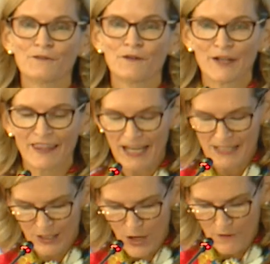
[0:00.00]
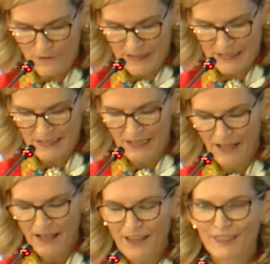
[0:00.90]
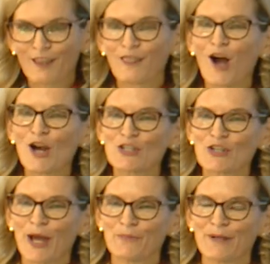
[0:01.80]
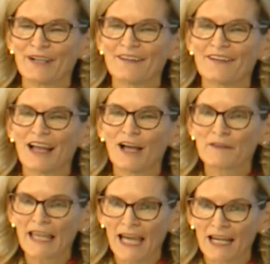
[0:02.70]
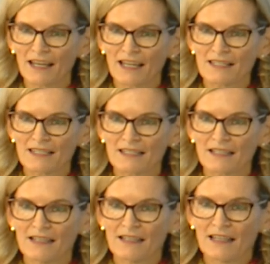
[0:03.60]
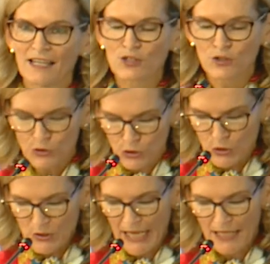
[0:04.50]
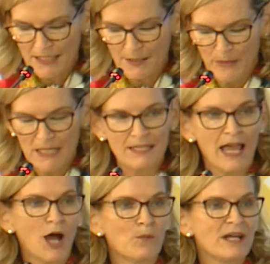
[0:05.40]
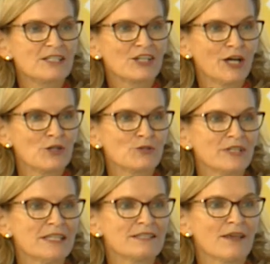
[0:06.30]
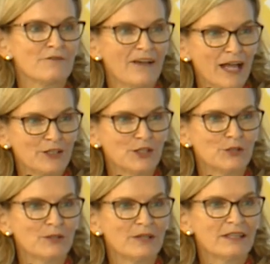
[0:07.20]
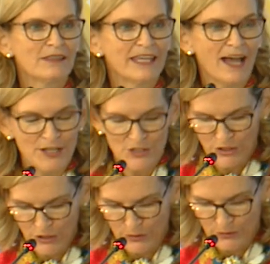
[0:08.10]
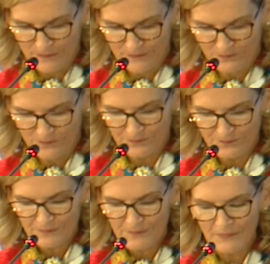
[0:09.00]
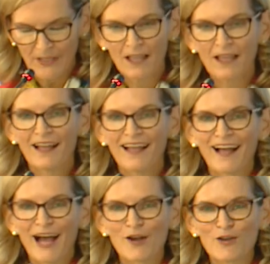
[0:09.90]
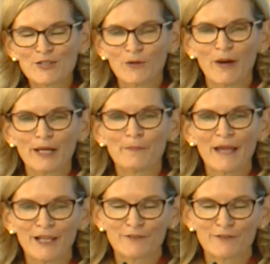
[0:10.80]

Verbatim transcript: for elected office. The large number of candidates is a true testament to how much countries value the I T U. I also want to pay